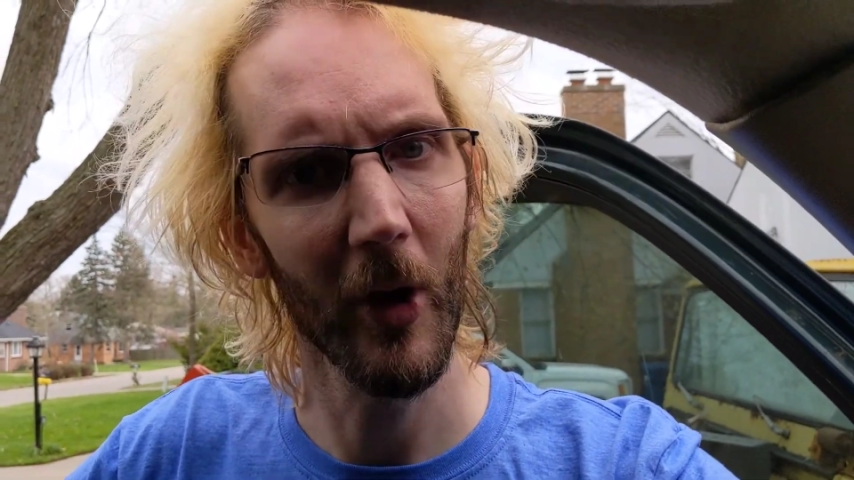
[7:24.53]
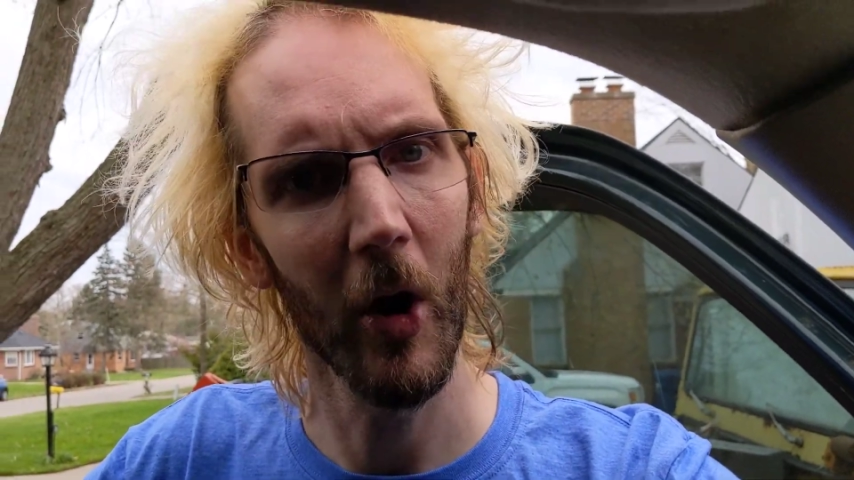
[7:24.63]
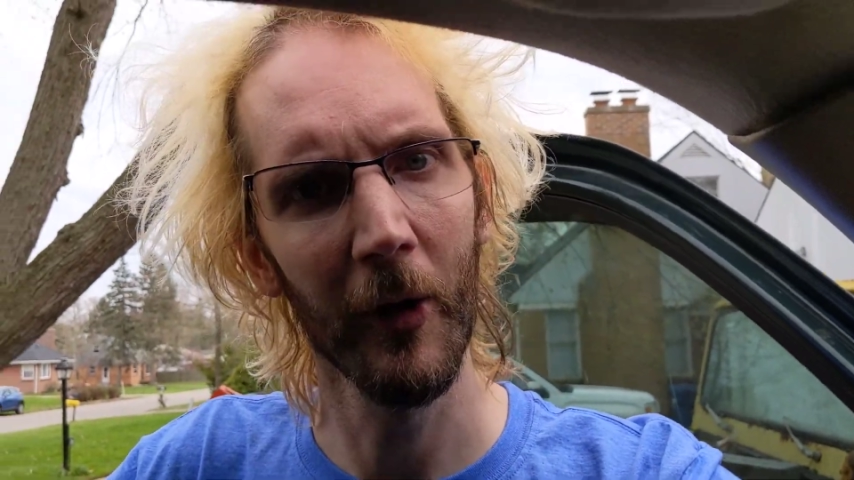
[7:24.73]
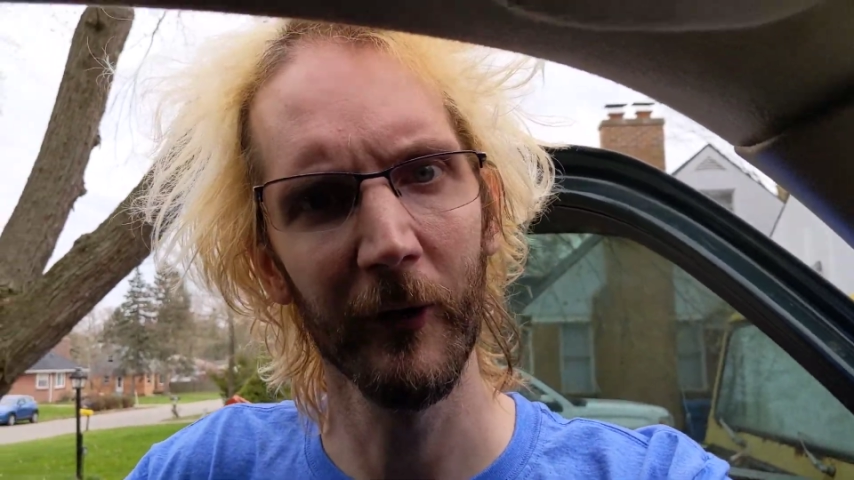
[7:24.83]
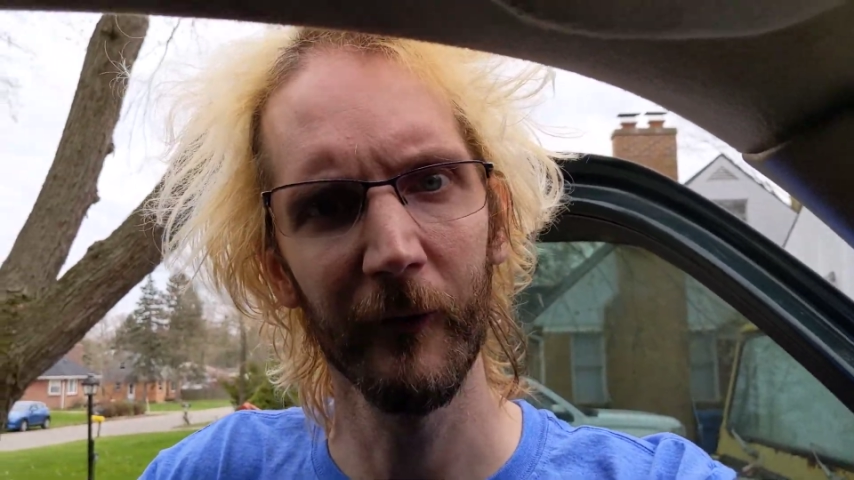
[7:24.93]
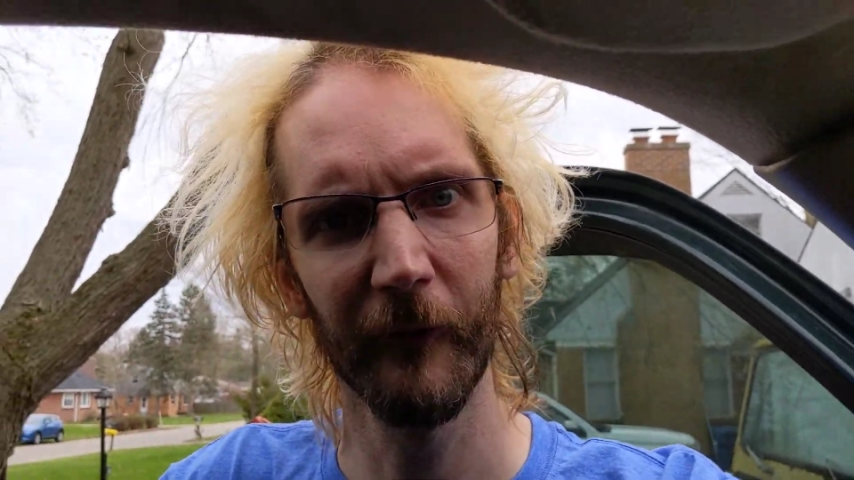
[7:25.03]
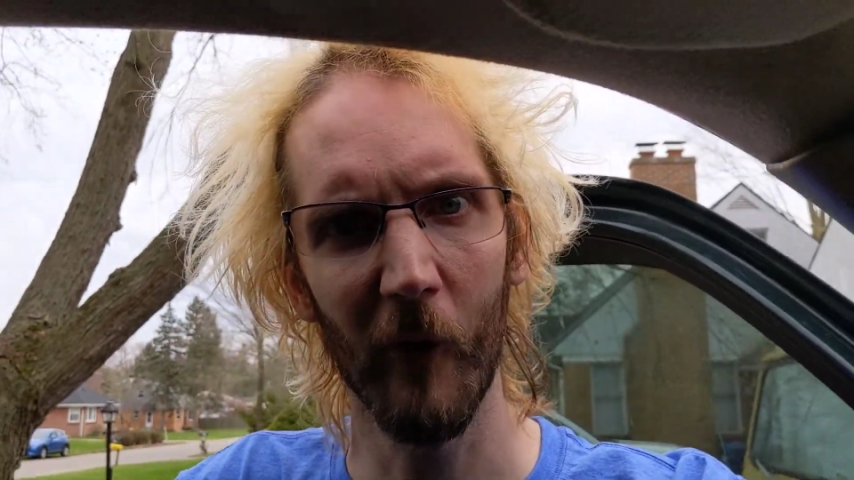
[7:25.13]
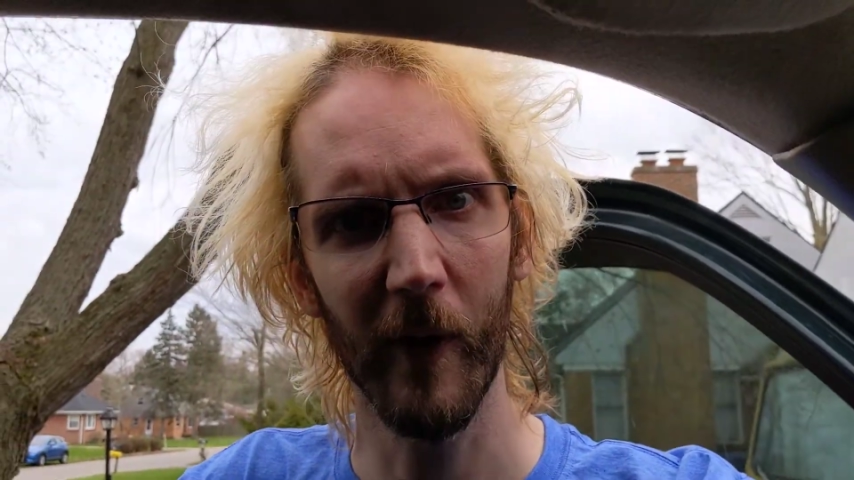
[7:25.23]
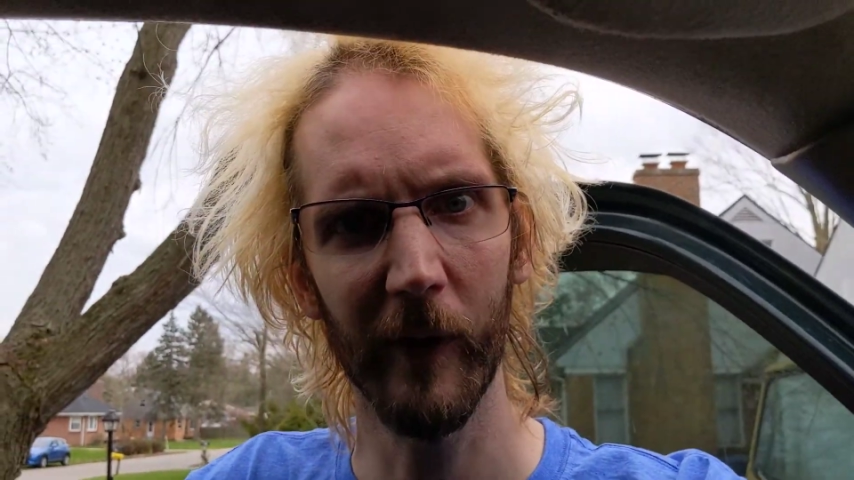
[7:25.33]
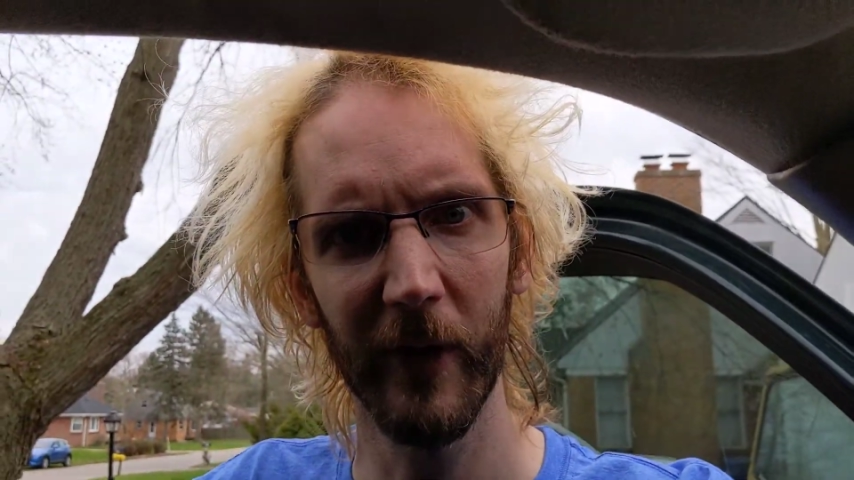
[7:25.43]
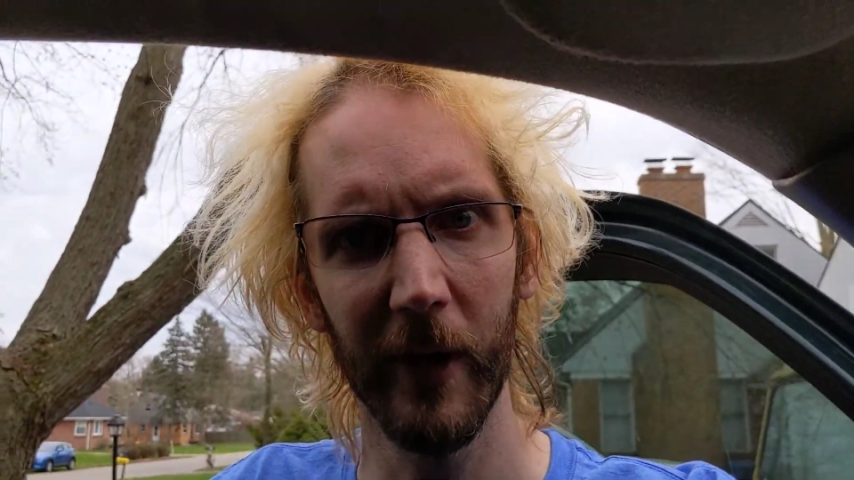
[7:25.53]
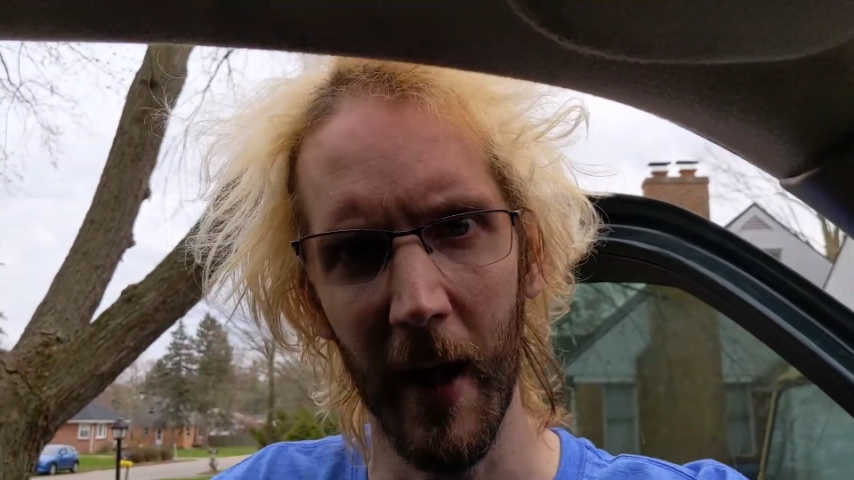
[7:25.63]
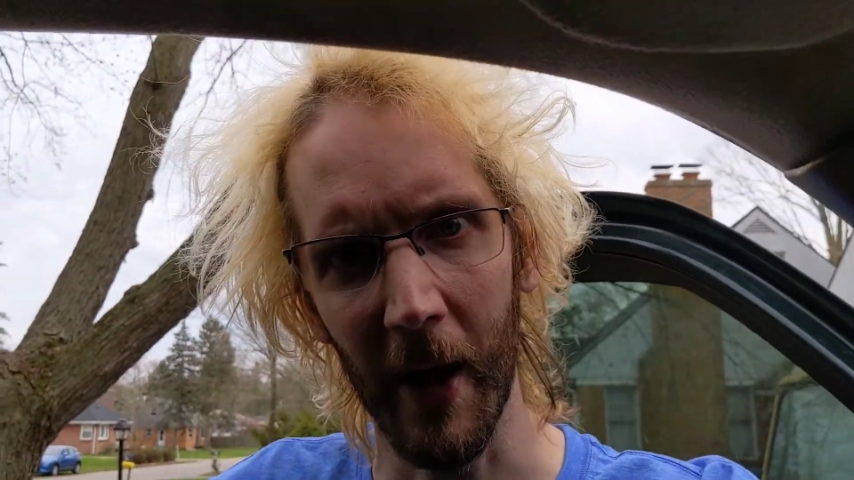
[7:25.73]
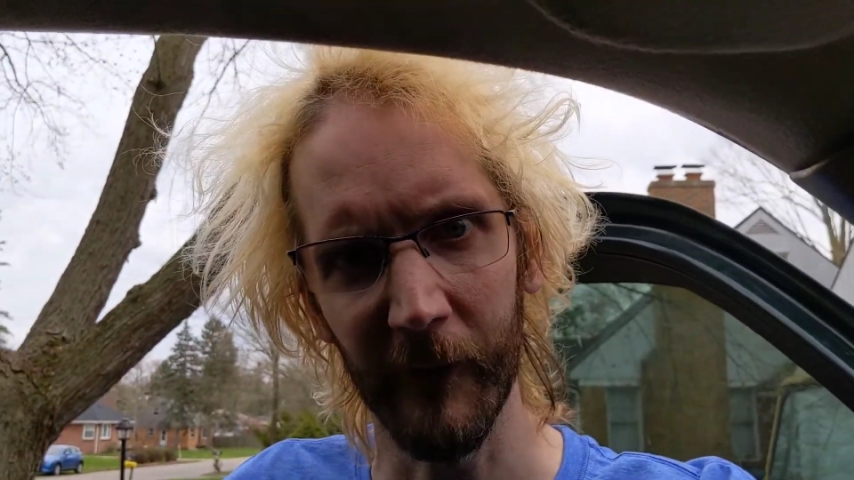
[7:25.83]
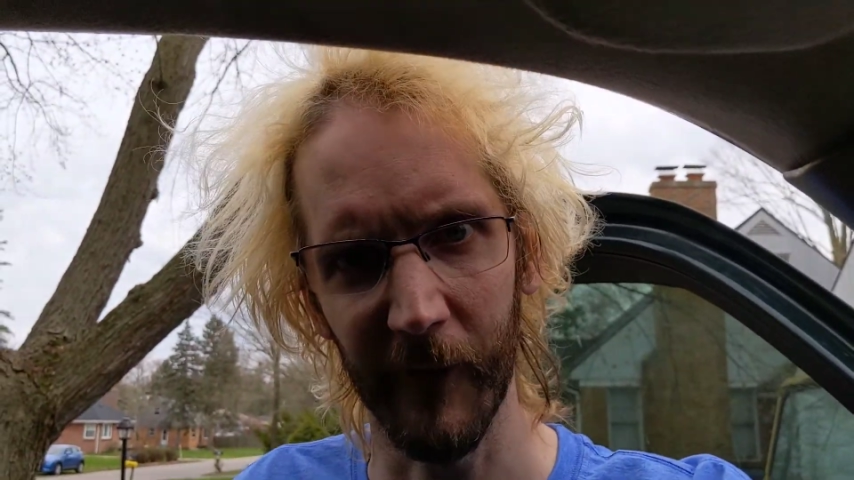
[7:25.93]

harness for the NOx